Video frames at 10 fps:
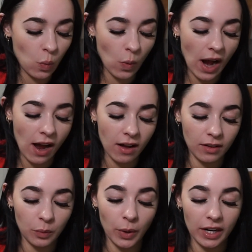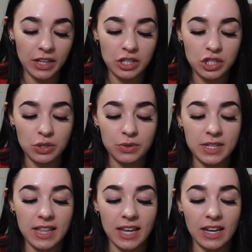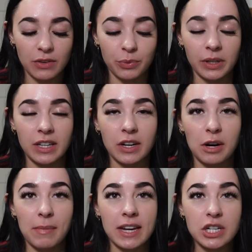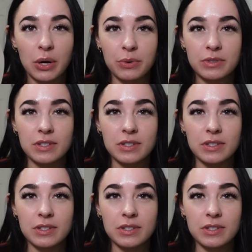while wearing the shoes, and they really hurt my toes.